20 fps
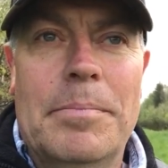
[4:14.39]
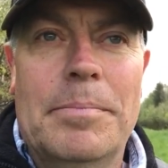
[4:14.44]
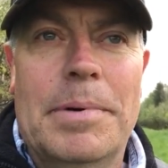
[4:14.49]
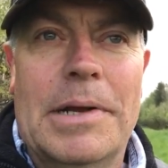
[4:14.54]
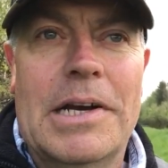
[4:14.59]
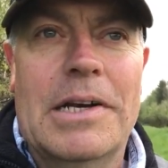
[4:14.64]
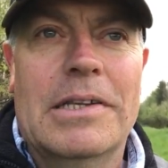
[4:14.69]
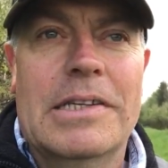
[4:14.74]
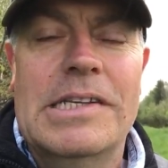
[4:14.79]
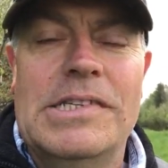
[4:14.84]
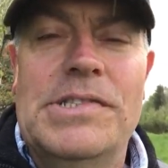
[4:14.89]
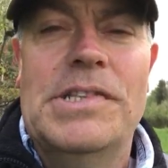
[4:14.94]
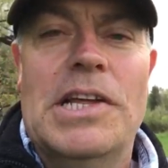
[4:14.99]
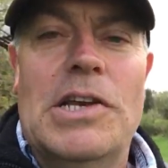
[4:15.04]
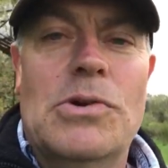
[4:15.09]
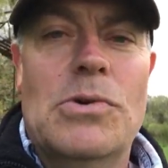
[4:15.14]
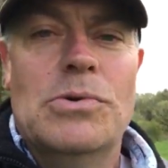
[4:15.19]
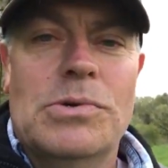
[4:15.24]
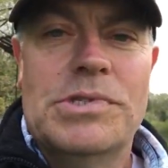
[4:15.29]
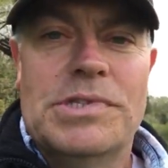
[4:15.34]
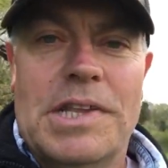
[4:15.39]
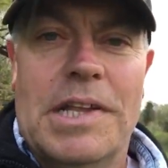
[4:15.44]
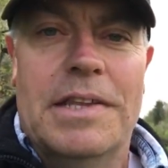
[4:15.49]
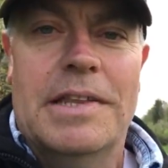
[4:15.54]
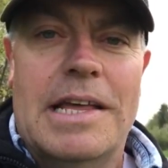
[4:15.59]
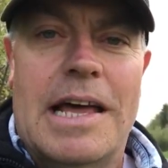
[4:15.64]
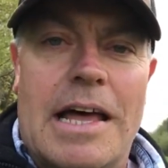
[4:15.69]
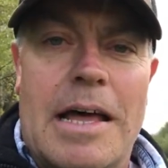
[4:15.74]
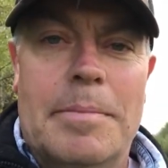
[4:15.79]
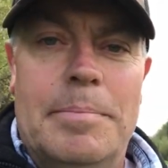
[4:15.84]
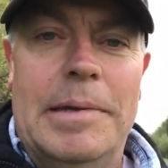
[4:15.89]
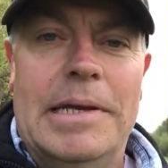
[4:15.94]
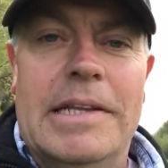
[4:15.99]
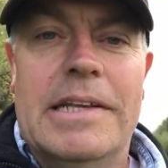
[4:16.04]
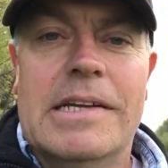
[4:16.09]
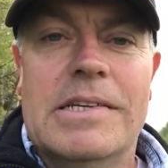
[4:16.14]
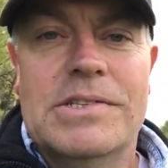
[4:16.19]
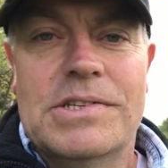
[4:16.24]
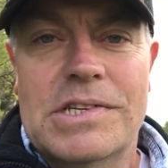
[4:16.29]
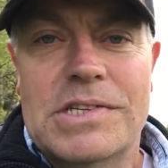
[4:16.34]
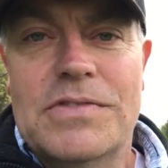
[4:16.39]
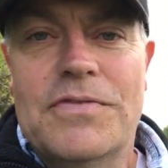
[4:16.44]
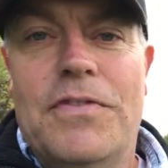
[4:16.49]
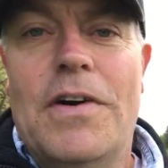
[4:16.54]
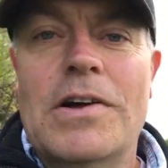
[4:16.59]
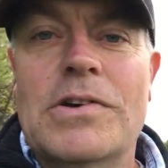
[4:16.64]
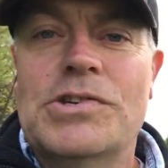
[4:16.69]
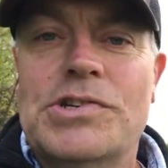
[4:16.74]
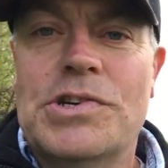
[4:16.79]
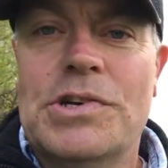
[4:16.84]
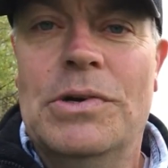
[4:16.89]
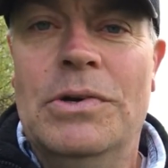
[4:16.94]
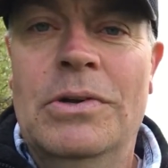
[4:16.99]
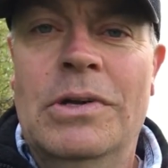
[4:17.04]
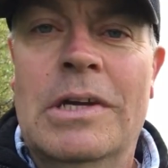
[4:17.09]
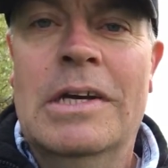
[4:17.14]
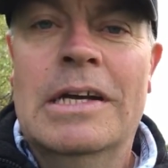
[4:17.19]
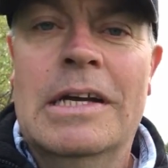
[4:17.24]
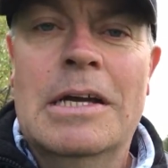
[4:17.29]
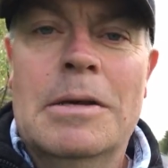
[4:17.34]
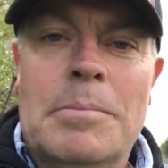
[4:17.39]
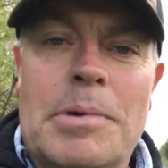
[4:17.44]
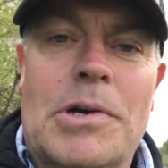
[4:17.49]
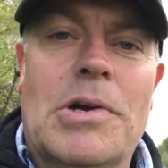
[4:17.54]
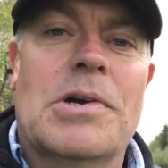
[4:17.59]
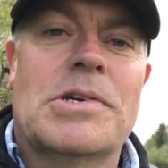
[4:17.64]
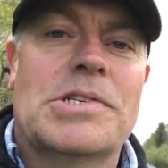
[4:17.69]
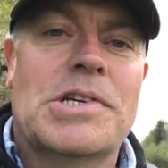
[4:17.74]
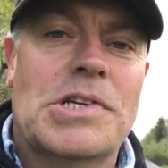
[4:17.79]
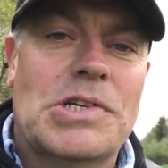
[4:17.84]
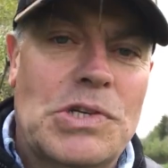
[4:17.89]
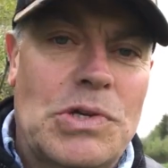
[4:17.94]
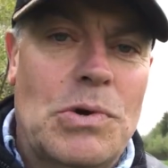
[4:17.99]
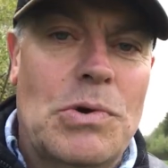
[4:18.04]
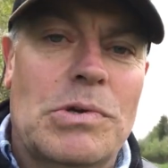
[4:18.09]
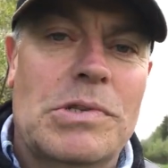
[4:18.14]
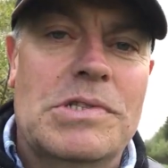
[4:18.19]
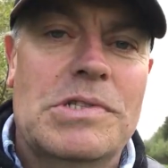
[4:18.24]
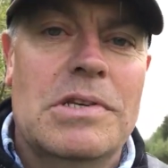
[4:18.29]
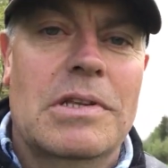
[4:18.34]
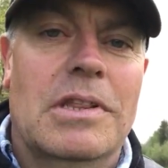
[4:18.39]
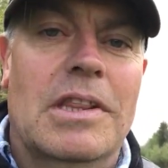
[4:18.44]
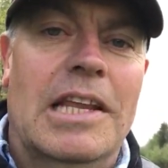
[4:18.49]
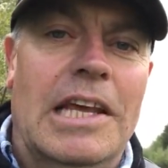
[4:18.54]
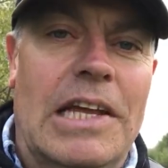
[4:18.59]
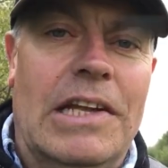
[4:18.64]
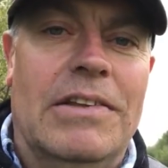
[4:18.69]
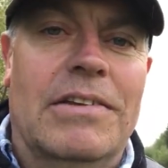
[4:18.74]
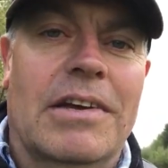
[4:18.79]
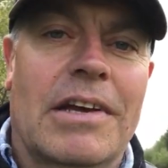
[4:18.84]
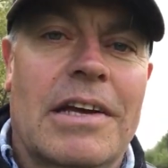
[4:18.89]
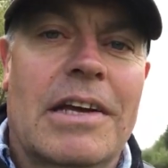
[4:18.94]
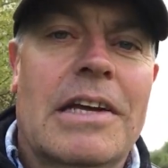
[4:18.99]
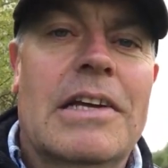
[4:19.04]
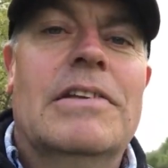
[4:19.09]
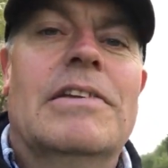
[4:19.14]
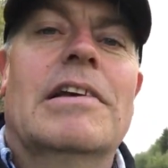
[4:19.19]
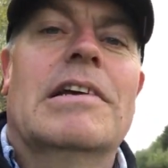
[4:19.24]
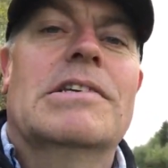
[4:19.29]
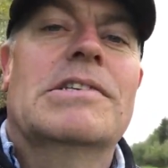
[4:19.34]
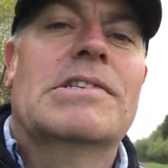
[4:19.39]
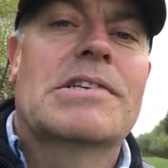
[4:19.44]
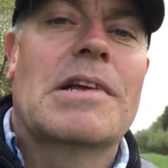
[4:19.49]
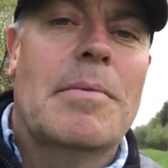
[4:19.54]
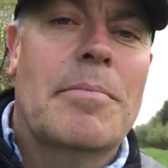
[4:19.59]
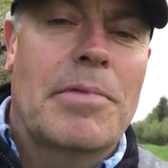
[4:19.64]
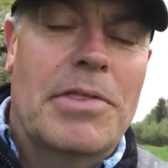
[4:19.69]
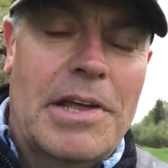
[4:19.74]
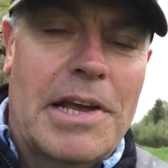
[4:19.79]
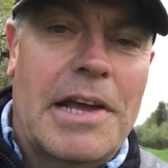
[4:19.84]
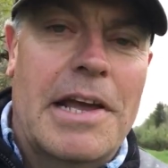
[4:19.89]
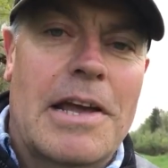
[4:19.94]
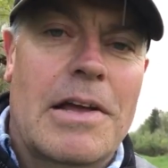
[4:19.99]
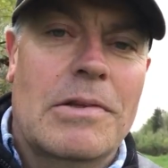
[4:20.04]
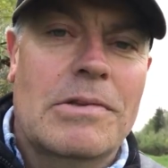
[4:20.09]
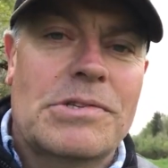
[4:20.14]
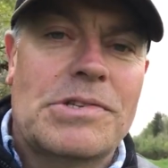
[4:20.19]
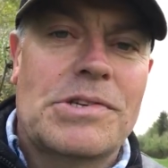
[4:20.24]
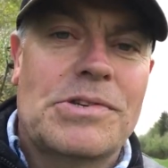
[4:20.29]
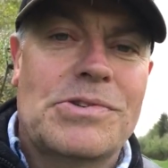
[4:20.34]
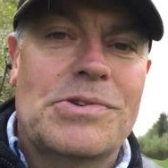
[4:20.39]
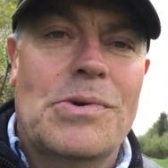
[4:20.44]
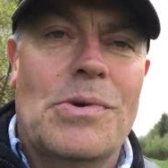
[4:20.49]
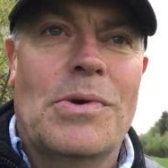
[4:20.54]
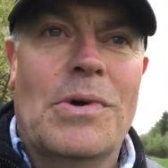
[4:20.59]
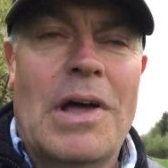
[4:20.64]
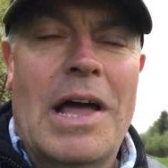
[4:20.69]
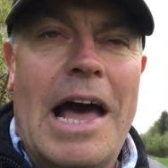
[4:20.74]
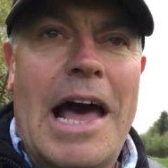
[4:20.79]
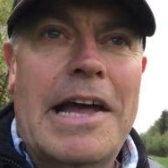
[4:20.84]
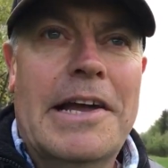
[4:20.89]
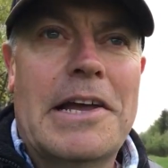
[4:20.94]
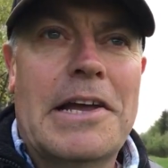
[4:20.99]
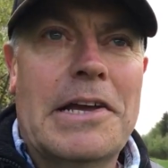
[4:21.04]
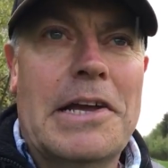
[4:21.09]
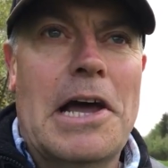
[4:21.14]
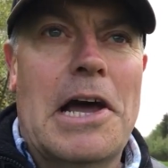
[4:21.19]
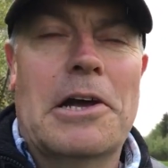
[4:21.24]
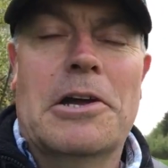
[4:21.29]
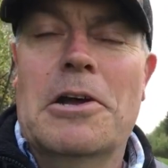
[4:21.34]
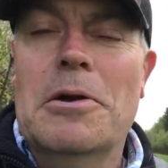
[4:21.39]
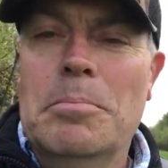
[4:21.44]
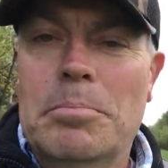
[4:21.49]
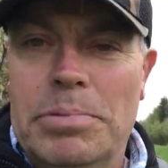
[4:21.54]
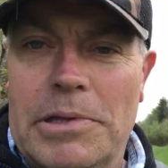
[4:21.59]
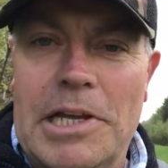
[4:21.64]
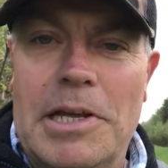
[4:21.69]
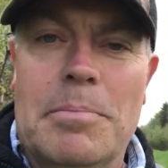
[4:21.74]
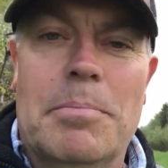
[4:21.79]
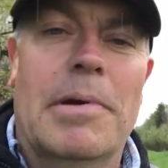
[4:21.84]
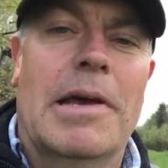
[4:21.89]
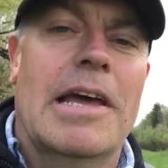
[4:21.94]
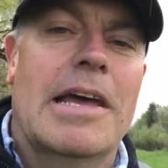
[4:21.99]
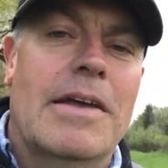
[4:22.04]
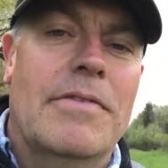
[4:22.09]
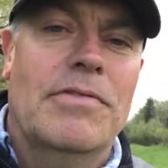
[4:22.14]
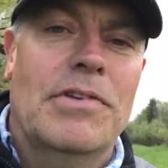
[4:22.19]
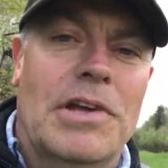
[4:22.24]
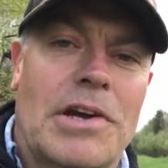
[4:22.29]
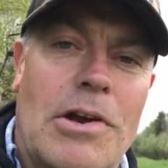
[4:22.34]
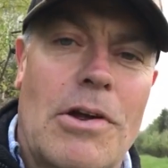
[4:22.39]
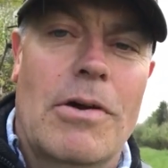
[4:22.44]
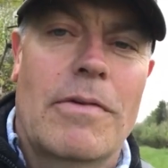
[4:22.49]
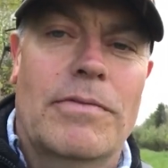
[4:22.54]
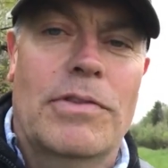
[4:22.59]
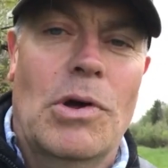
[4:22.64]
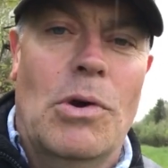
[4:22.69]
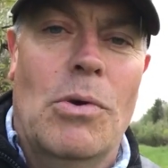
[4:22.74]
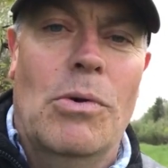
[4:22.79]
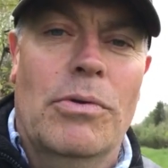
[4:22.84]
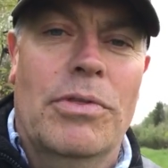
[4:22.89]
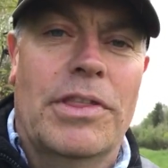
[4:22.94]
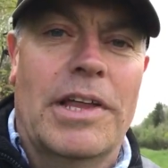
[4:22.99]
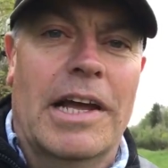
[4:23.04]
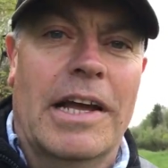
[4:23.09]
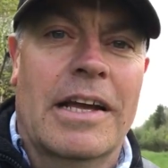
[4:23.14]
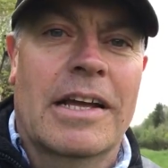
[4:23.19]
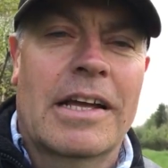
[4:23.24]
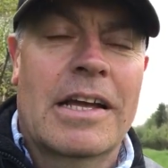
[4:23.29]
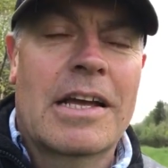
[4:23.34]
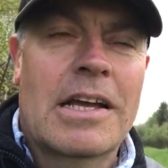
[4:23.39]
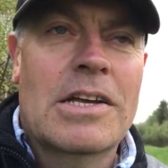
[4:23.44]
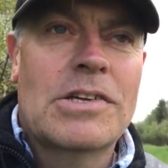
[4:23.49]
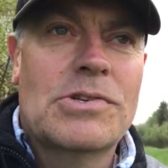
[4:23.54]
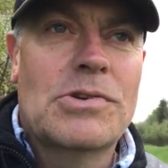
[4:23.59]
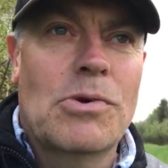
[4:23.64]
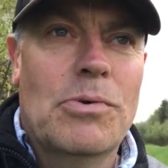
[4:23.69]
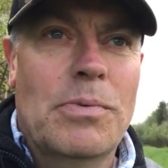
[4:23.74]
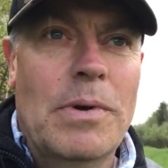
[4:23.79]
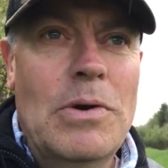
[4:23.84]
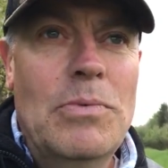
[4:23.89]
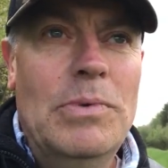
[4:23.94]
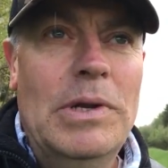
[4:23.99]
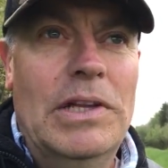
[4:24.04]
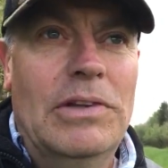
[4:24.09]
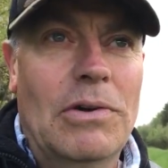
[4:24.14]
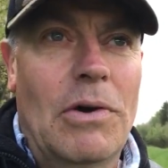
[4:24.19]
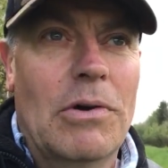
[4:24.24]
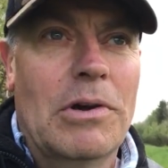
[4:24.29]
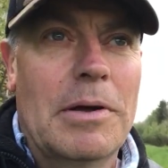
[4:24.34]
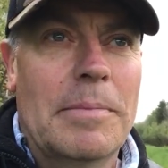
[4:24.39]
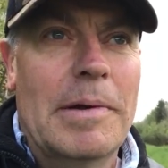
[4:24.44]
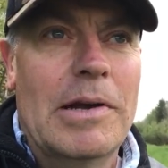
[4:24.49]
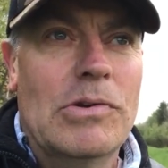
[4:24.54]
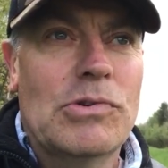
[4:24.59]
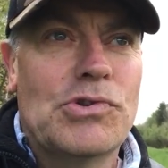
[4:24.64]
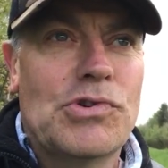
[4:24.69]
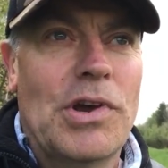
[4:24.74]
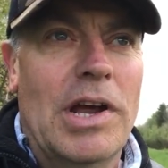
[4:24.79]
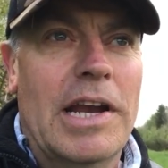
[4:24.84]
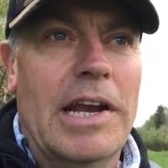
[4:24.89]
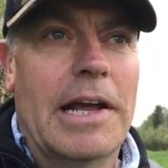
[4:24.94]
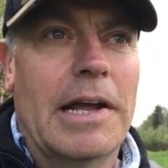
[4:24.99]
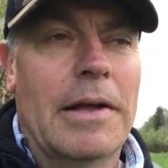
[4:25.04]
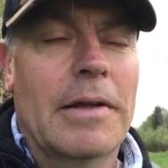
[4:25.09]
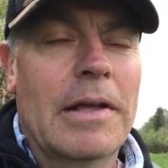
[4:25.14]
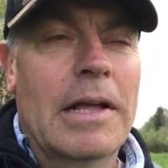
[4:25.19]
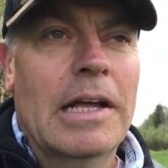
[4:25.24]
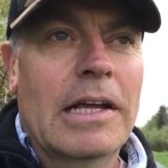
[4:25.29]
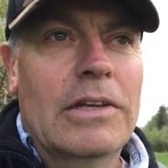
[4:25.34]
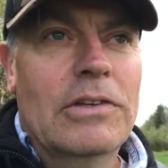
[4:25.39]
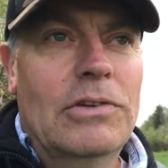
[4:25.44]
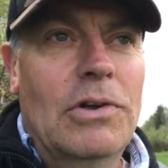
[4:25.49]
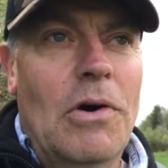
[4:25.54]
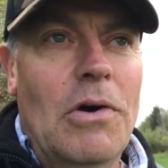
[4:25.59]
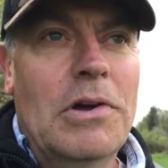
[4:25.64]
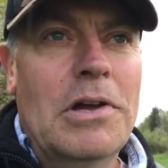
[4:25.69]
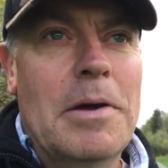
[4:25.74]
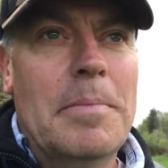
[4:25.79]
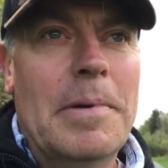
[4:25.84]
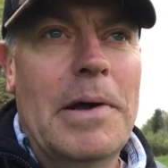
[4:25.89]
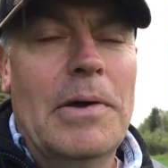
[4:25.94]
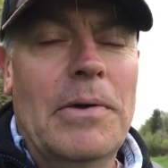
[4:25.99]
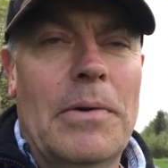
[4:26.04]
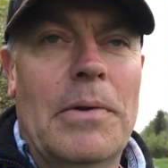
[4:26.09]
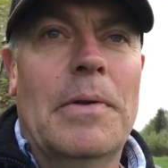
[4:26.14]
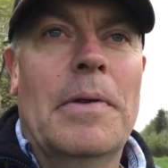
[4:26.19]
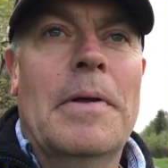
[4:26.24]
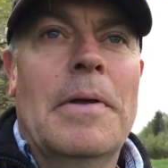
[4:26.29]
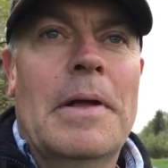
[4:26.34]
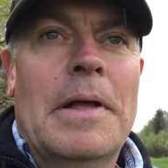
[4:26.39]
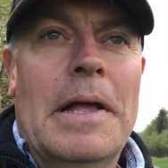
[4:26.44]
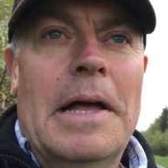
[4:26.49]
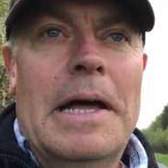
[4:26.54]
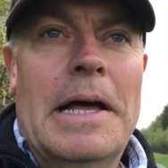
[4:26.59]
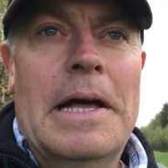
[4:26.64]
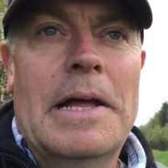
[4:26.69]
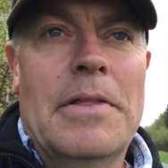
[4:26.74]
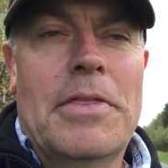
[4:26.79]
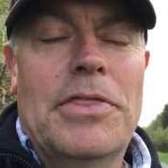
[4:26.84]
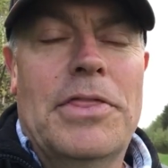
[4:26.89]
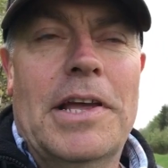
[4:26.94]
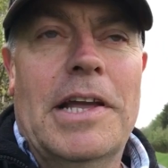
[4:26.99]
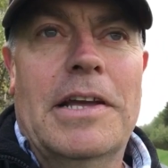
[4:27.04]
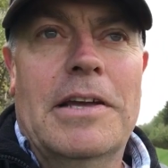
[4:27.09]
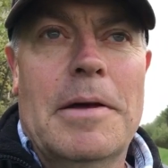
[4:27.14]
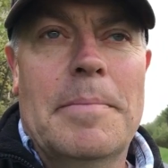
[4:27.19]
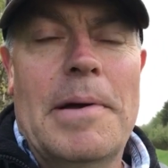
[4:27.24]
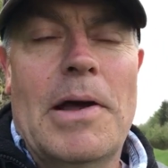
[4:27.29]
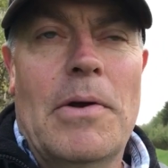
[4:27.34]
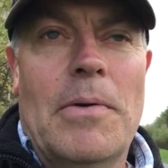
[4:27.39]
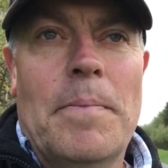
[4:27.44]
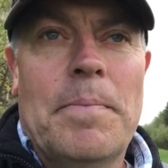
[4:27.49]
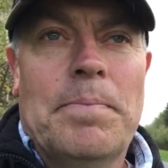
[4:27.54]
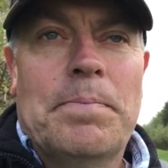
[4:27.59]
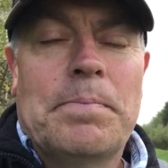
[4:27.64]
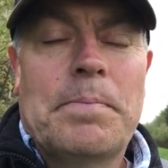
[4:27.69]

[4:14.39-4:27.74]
But at least he knows that obedience is functional because it's going to lead to something else. So I can get a complete behaviour out of the whole thing. So when we talk about training, think about